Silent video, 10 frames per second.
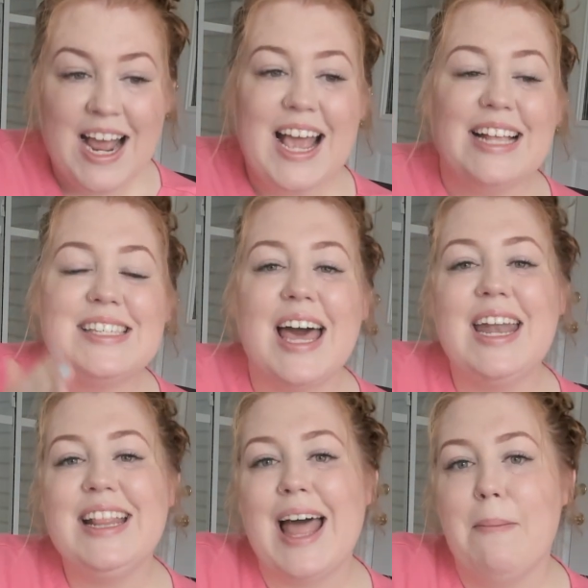it's
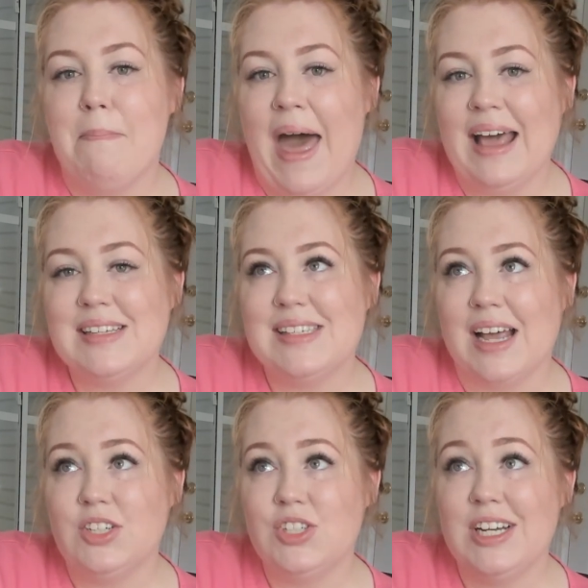cutting that max
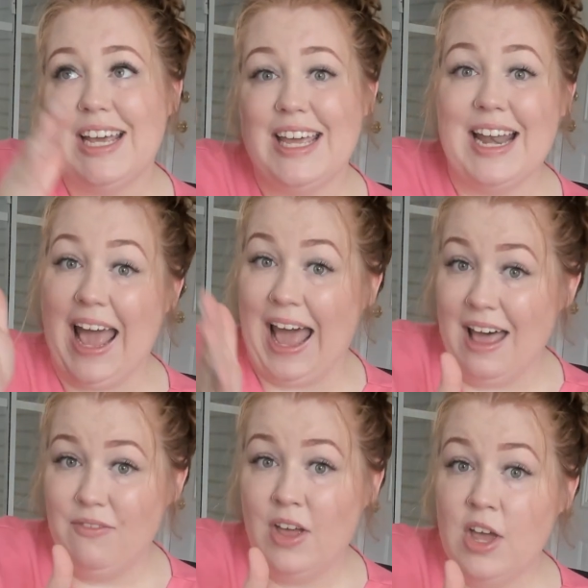suction in half.